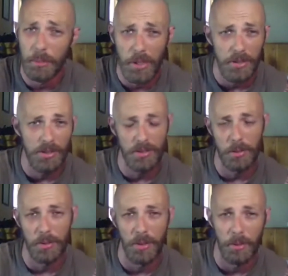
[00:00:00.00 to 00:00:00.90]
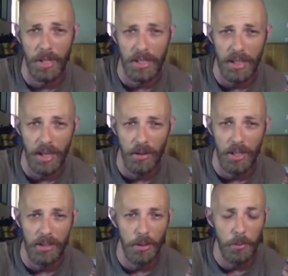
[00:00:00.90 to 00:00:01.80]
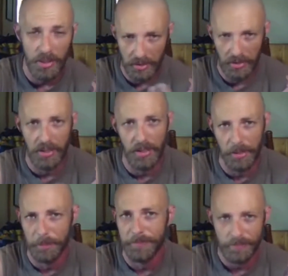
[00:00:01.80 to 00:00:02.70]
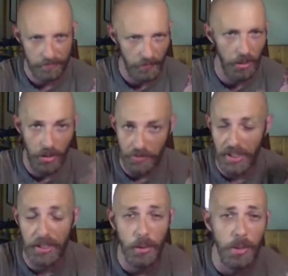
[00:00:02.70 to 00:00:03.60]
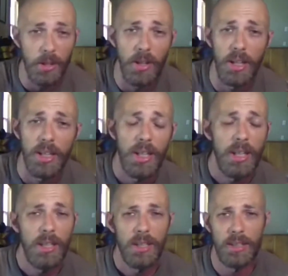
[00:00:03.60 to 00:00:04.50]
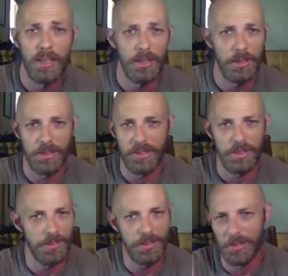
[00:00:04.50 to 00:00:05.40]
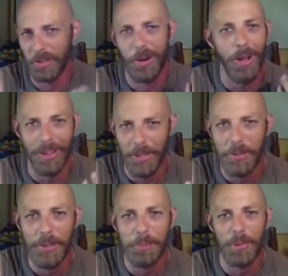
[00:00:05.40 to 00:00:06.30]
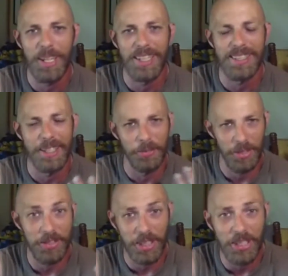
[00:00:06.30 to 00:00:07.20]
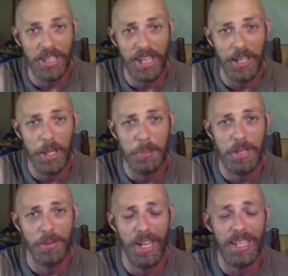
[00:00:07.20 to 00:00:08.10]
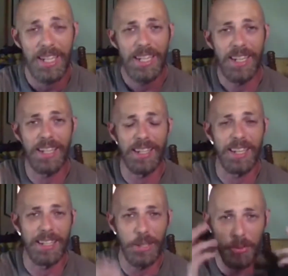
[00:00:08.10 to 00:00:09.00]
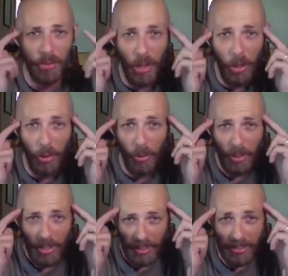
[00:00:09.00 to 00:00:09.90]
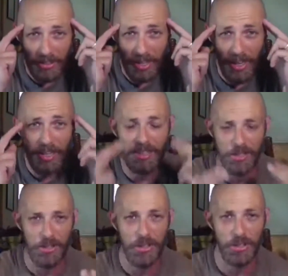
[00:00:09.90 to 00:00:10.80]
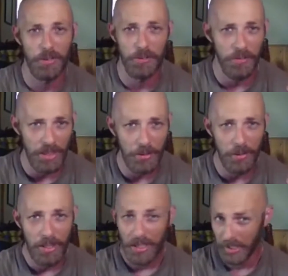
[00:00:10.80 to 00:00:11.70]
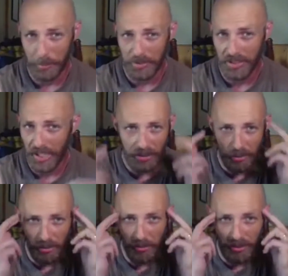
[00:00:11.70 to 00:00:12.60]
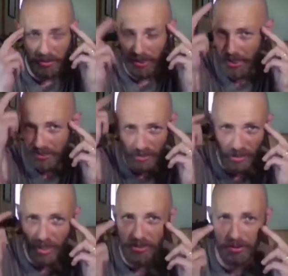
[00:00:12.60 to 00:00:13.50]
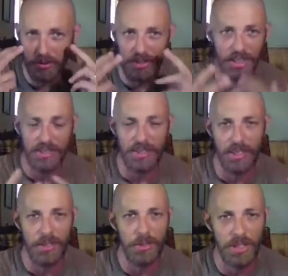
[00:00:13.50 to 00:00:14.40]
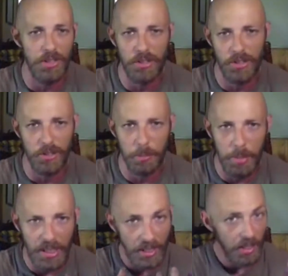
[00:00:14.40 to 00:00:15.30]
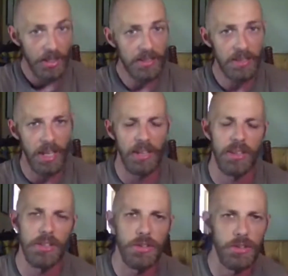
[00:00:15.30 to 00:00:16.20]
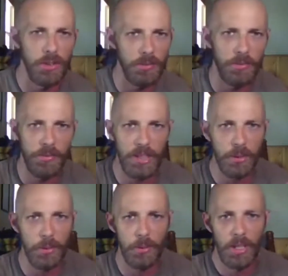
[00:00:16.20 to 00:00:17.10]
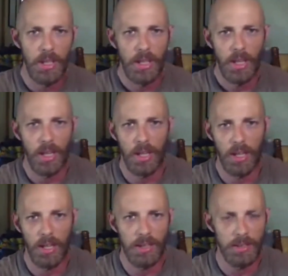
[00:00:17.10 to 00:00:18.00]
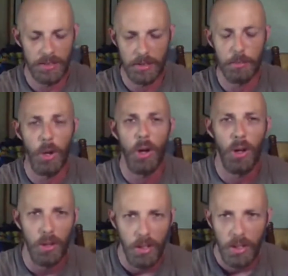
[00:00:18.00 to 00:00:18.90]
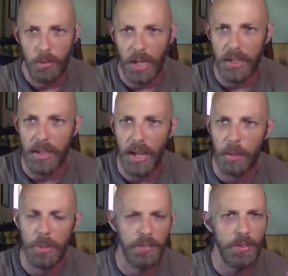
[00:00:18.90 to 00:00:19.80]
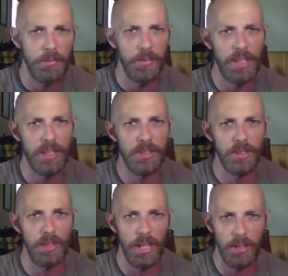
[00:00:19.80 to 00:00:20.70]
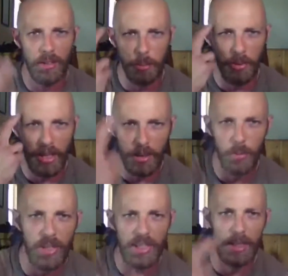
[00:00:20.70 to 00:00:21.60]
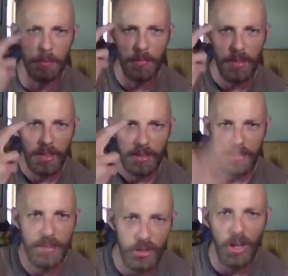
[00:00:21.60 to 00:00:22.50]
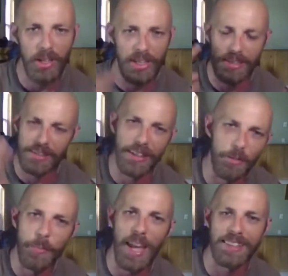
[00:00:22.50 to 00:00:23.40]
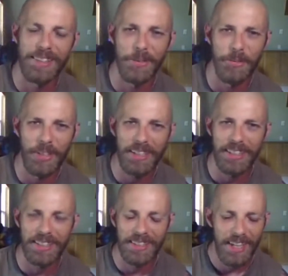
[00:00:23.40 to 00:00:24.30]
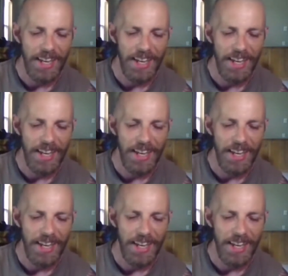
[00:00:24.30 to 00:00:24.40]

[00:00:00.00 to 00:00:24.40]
emotions going on right now. I know with the, everything going on, you're all over the place and it feels like you can't help it, right? Like in your head that you shouldn't feel upset. In your head, the logical things tell you that you shouldn't be scared, that you shouldn't feel small right now. But if the feelings are there, the brain will keep jogging itself back to the feelings.